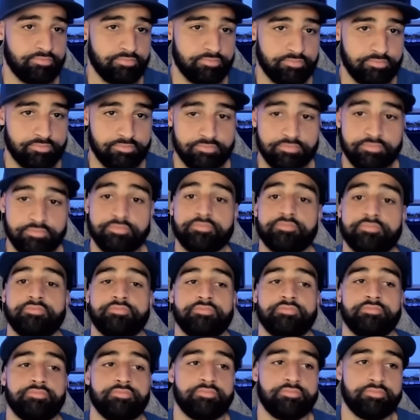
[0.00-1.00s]

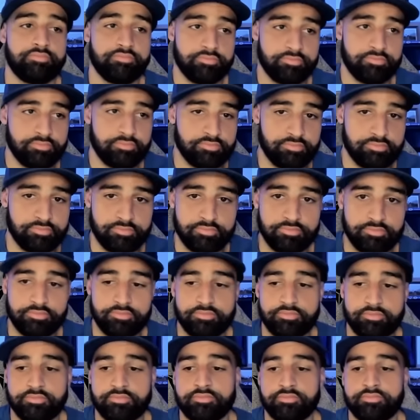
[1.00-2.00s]

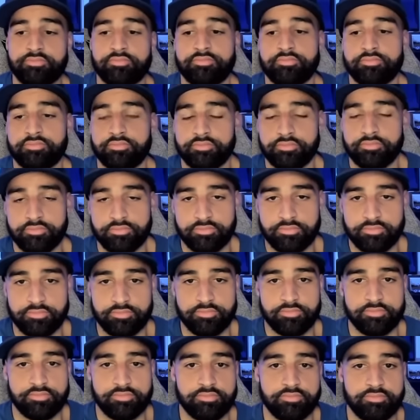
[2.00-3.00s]

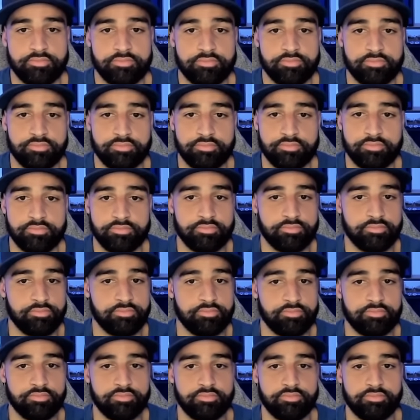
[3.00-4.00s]

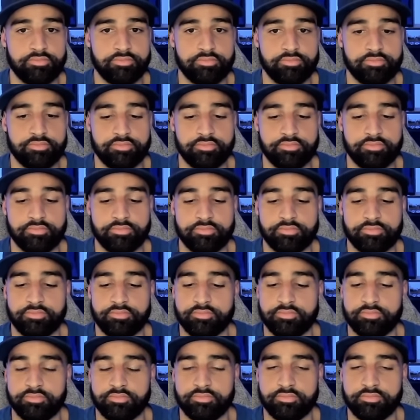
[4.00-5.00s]

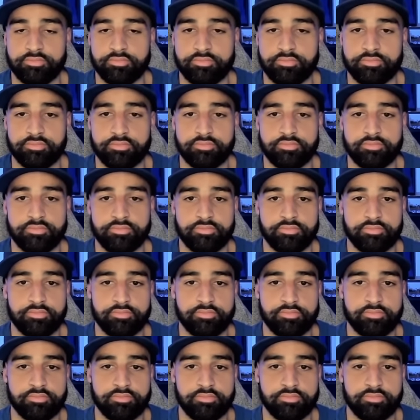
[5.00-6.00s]

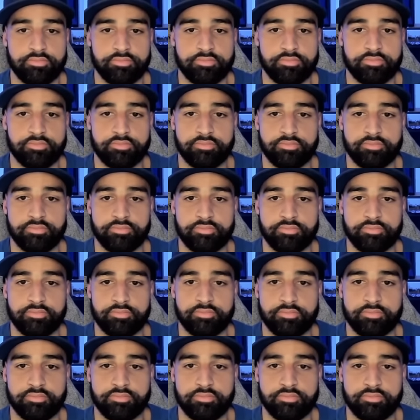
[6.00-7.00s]

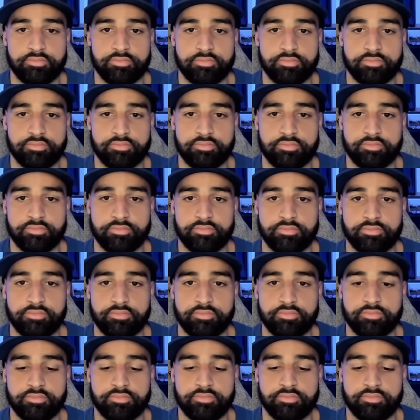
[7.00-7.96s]
(not speaking)